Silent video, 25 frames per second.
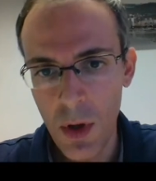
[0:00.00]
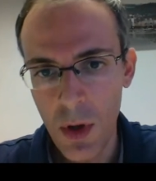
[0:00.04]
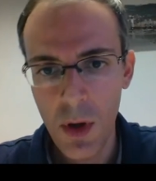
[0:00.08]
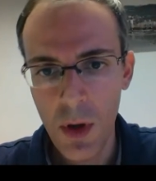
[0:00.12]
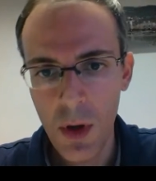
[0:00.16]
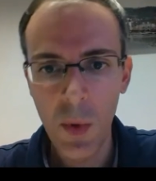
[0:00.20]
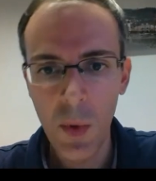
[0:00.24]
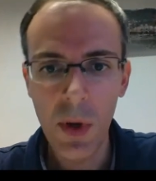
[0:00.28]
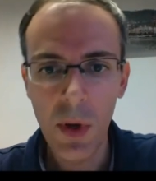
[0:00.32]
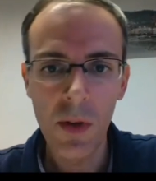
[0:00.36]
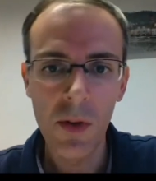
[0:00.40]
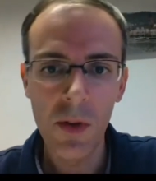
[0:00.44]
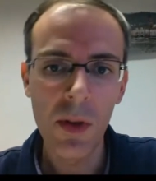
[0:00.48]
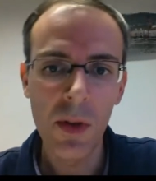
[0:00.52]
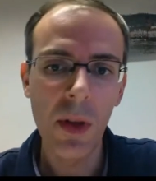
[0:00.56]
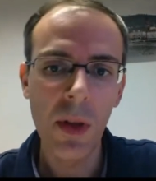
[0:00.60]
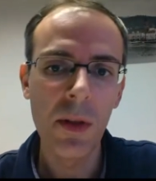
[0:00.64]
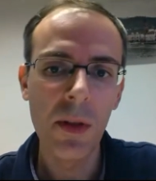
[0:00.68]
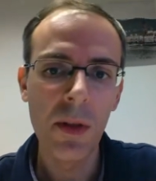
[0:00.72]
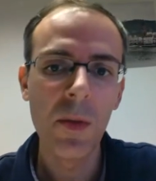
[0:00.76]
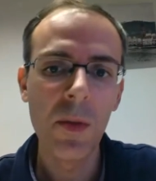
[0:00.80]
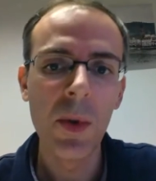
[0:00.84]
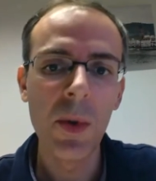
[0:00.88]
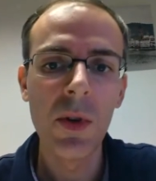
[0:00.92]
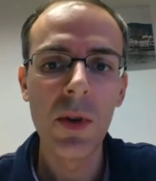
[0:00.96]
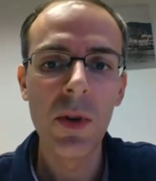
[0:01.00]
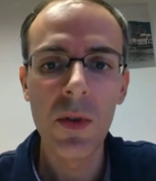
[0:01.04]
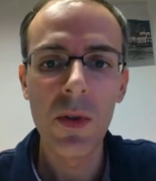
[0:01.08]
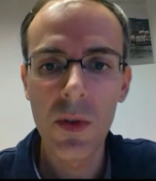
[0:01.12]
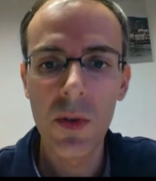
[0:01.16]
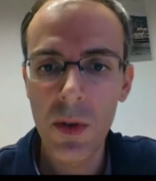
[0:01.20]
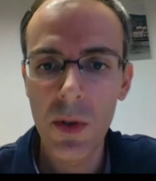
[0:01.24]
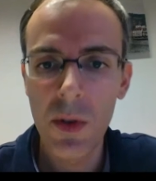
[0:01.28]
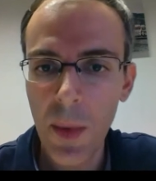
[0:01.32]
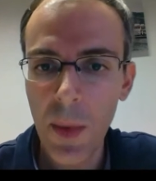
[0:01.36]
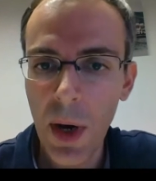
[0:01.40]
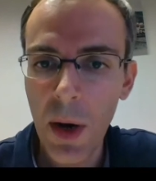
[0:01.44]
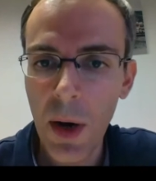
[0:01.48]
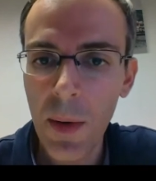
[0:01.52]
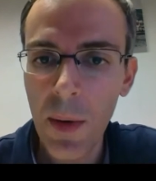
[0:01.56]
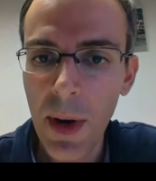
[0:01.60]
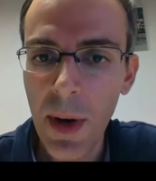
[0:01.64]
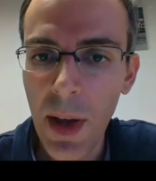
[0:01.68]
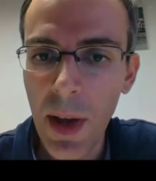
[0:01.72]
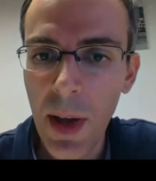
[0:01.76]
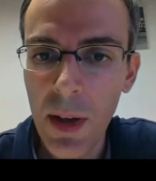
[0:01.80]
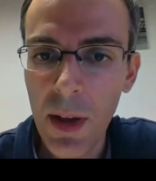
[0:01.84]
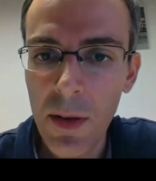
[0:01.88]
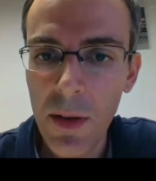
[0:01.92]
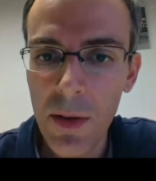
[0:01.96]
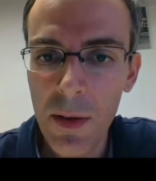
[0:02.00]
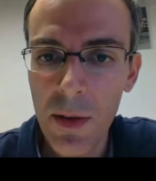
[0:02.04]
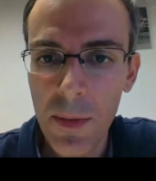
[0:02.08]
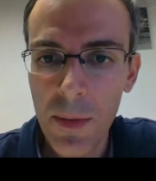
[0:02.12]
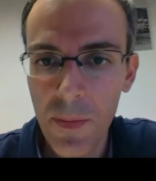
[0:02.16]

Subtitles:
You can see that the image is somehow enhanced,